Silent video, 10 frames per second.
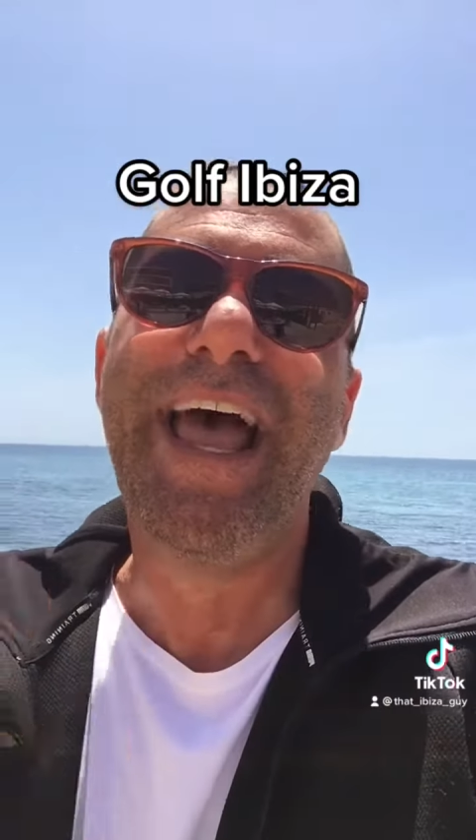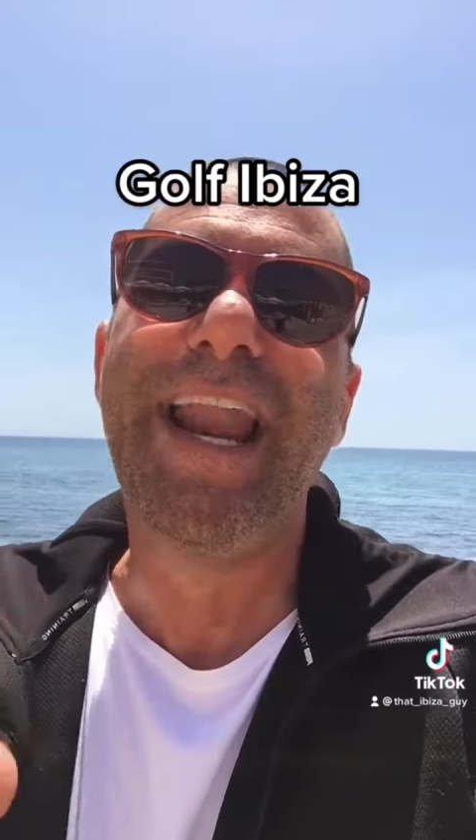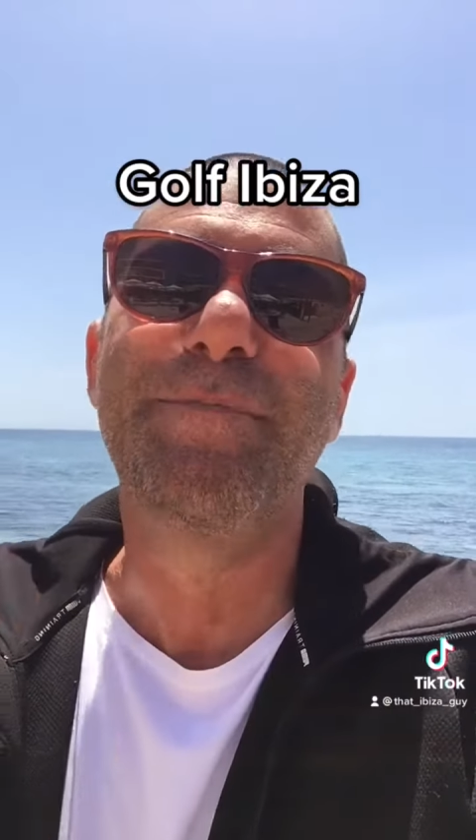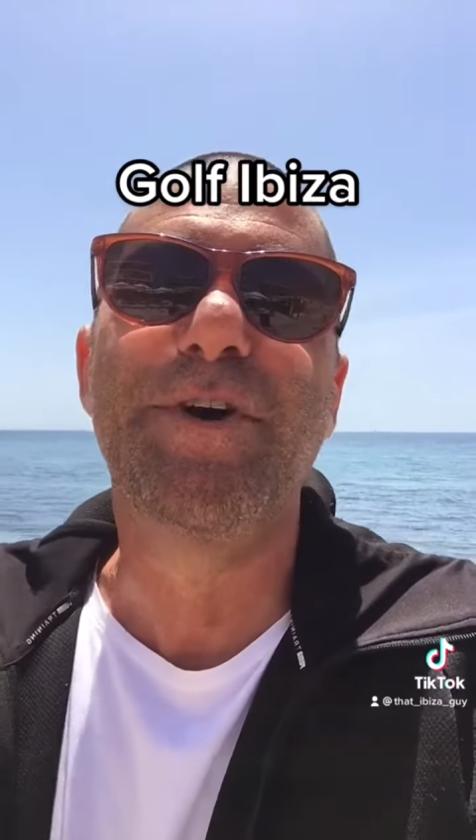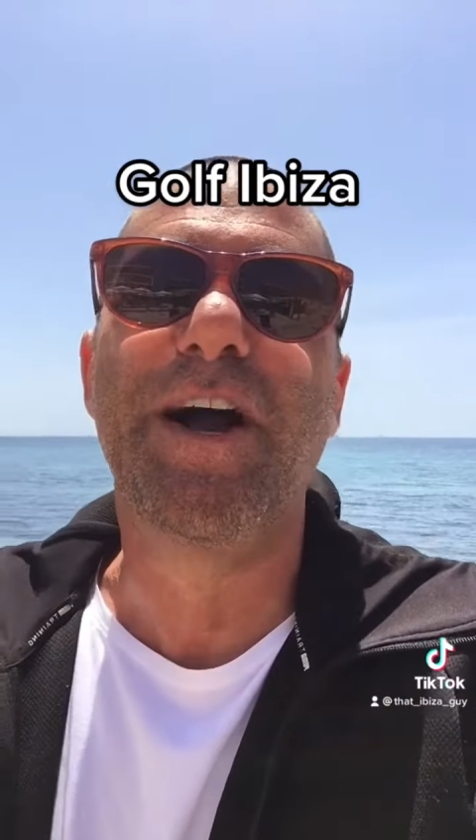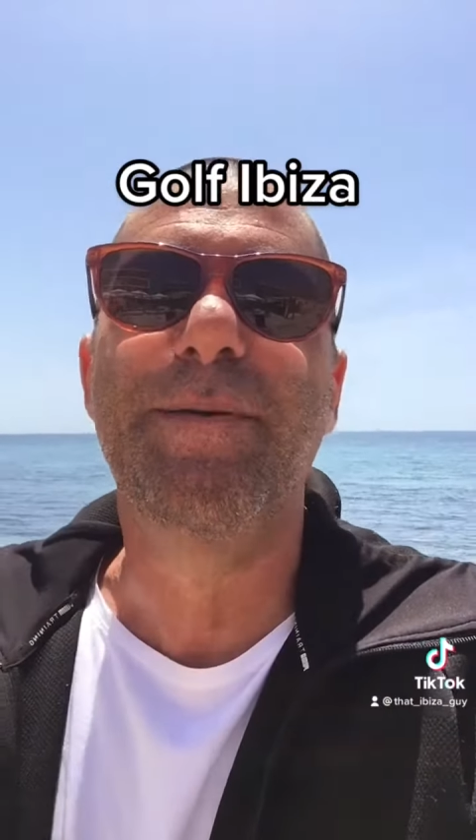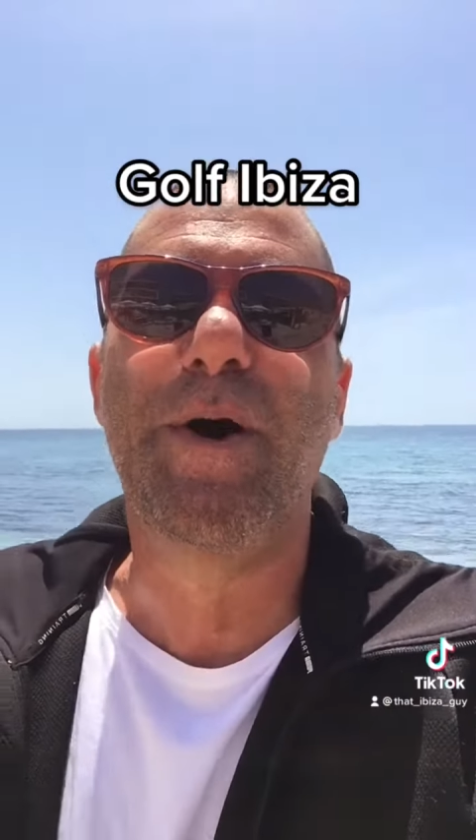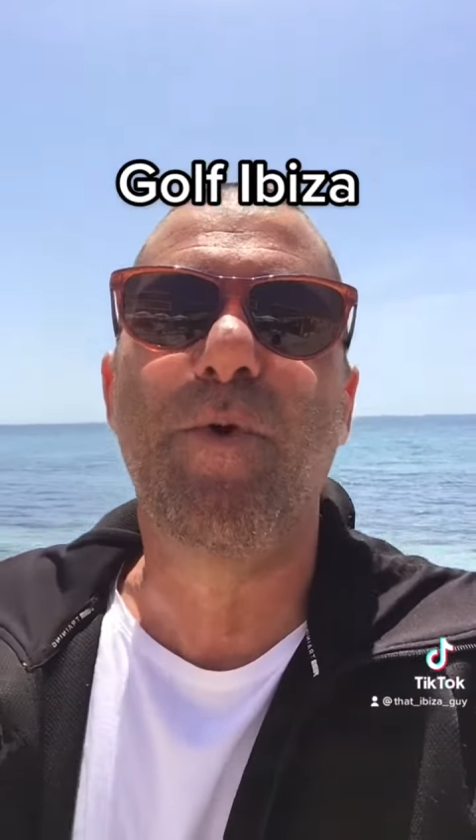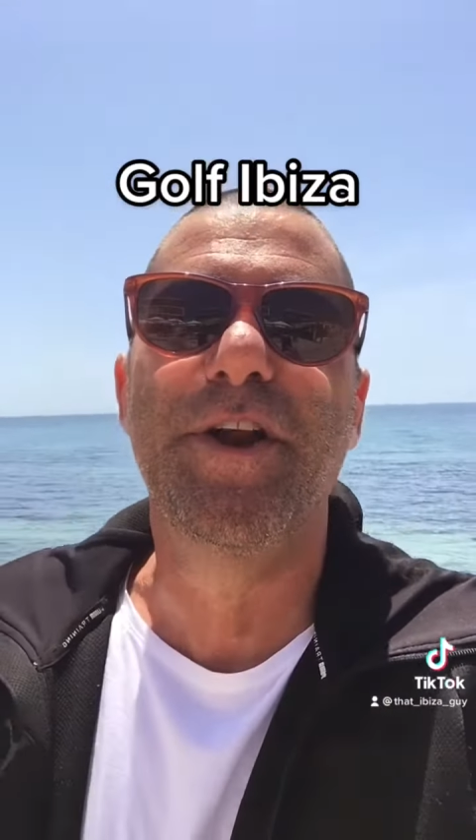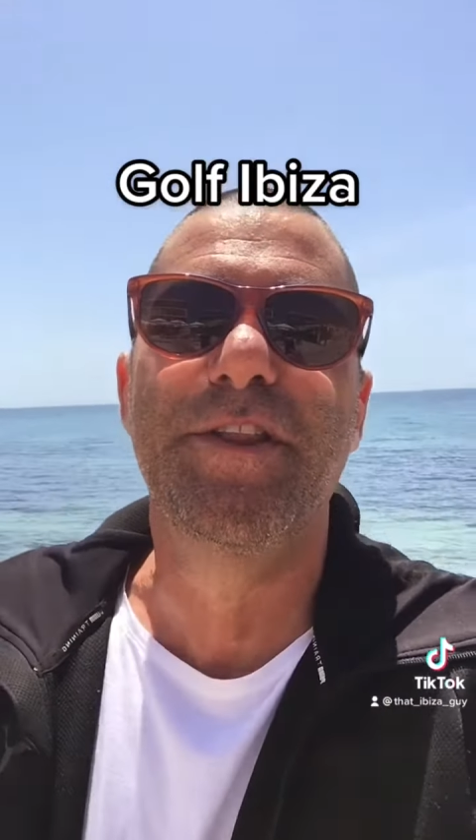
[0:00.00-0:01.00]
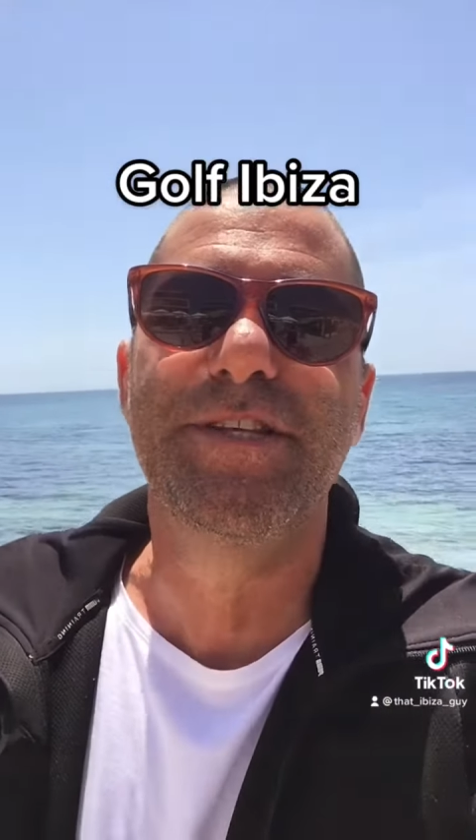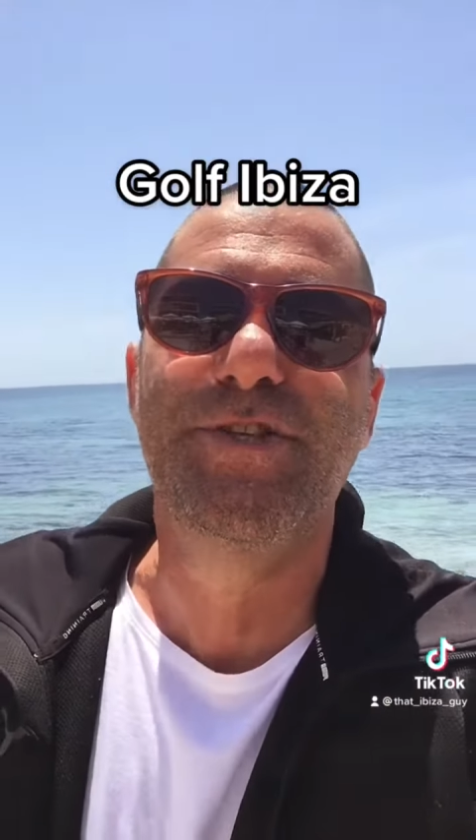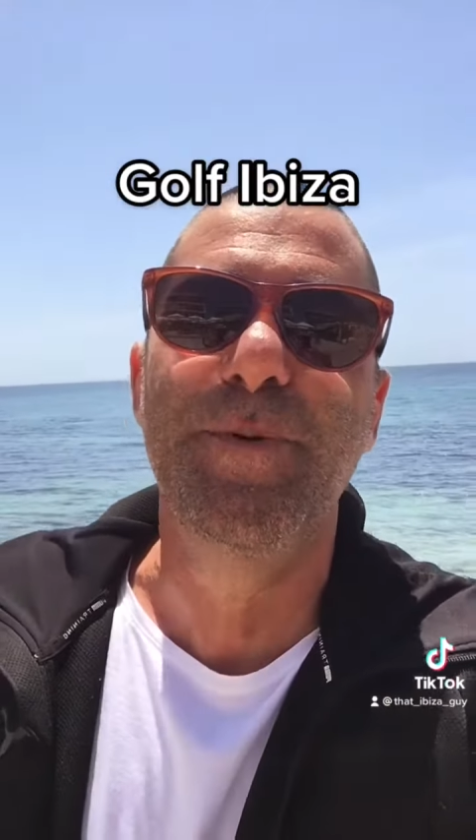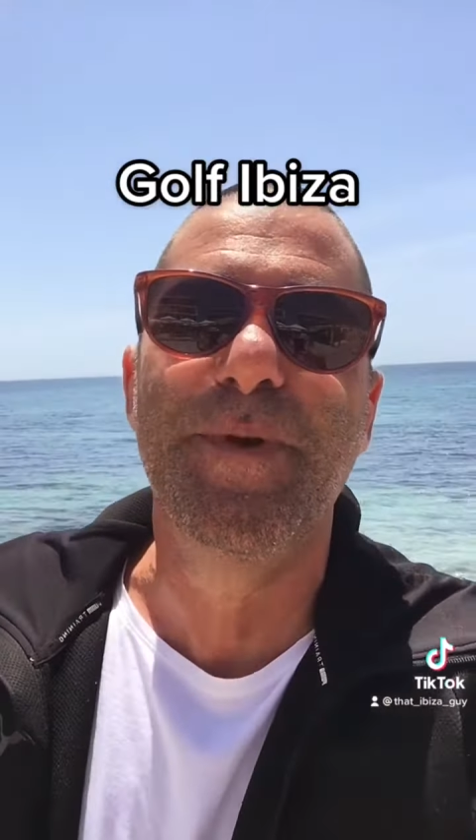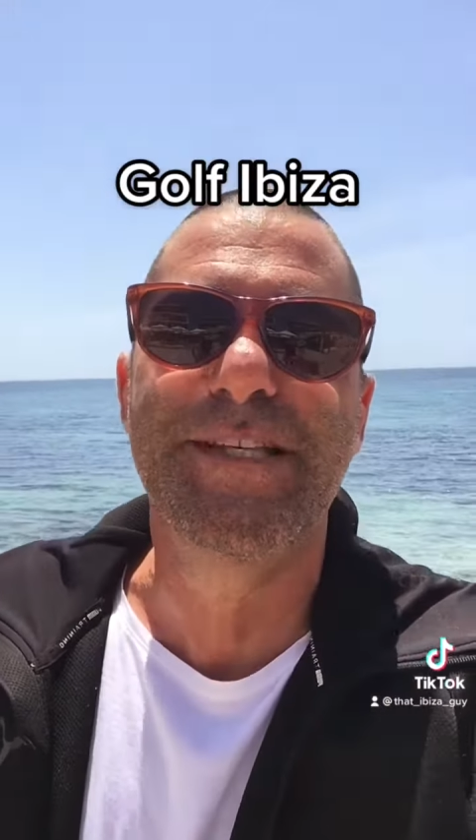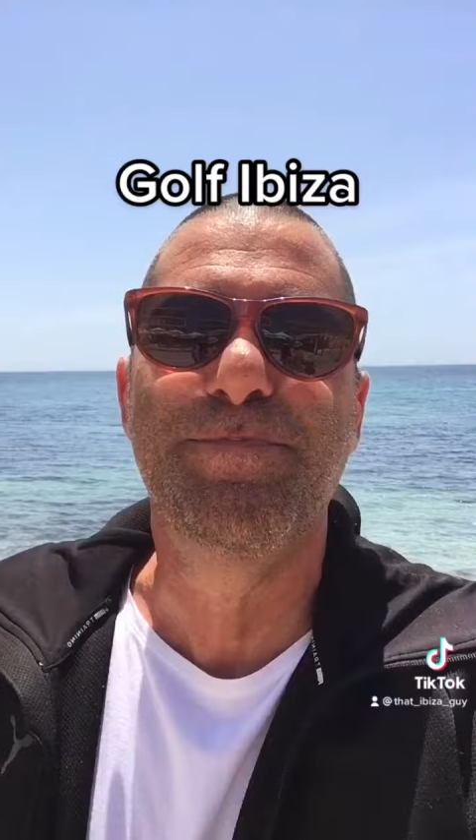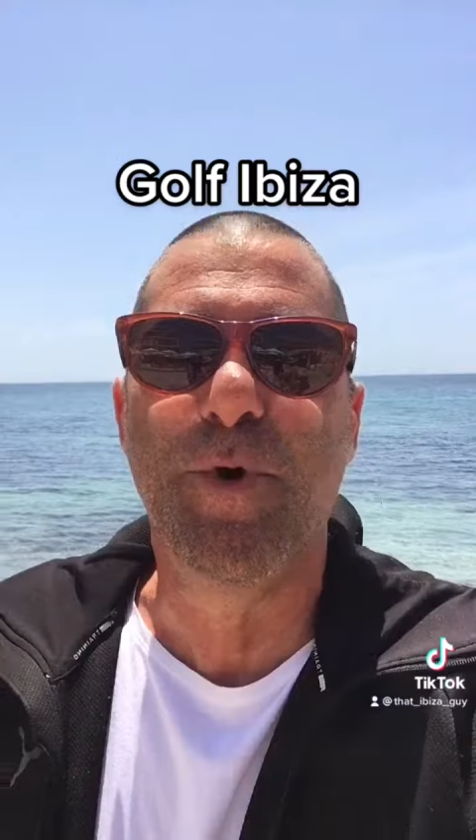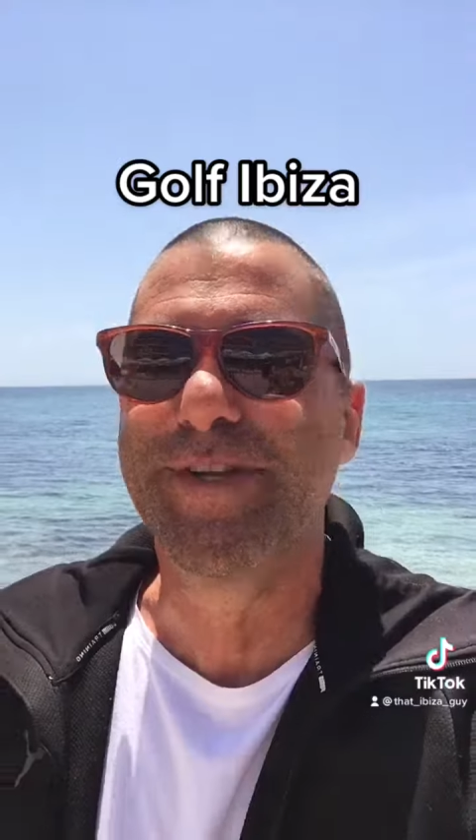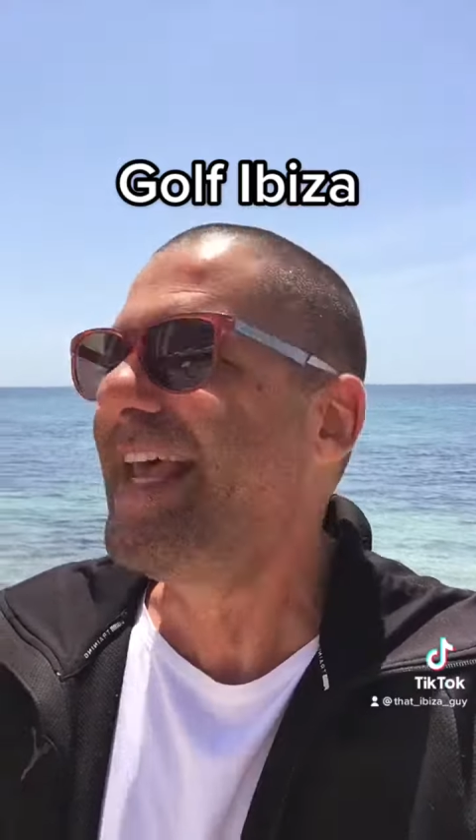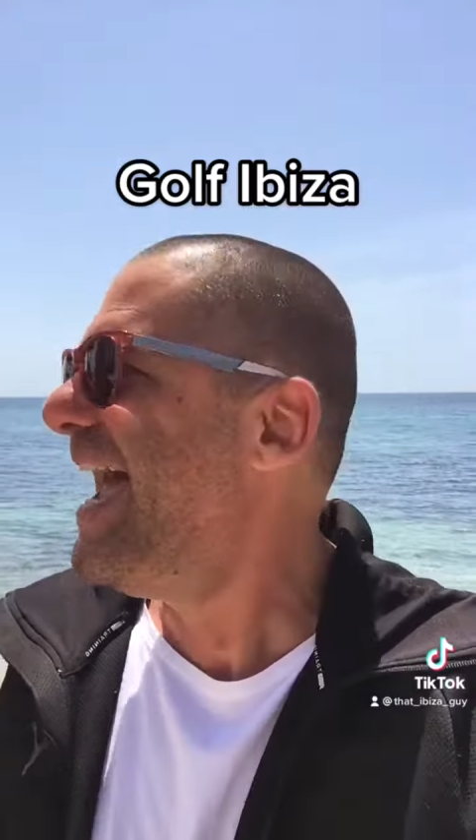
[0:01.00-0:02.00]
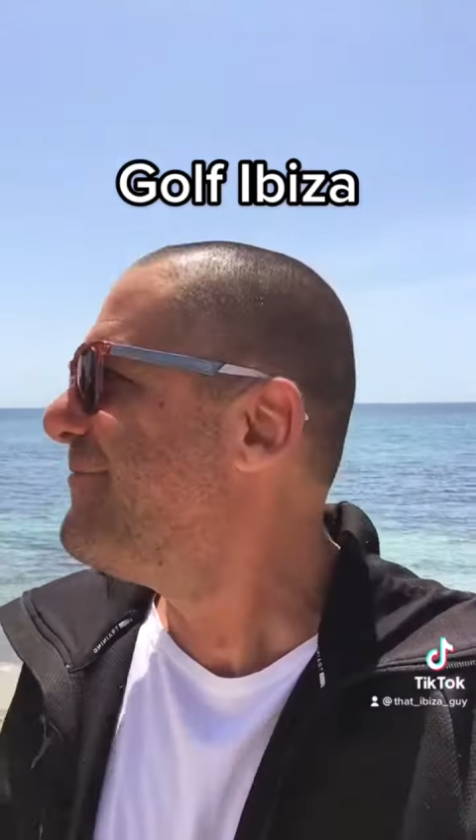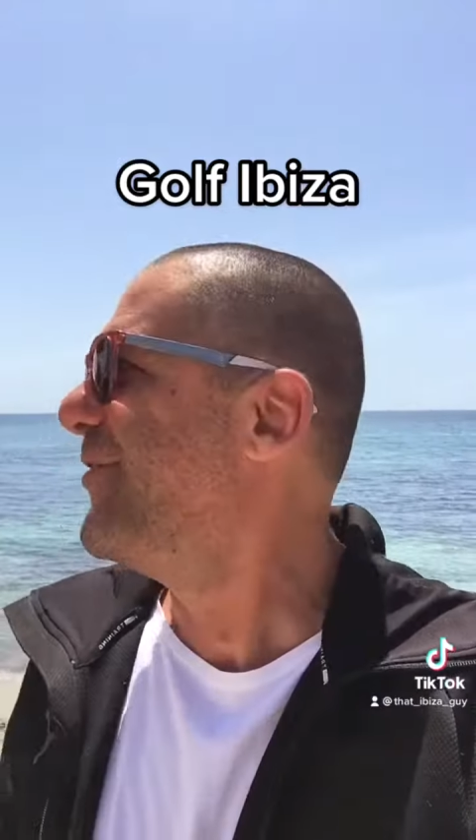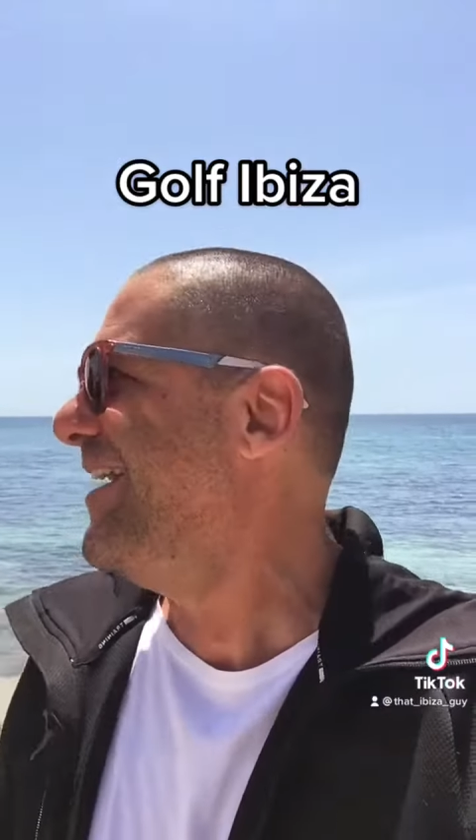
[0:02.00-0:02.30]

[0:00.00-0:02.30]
and I'm talking about one of the stupidest sports ever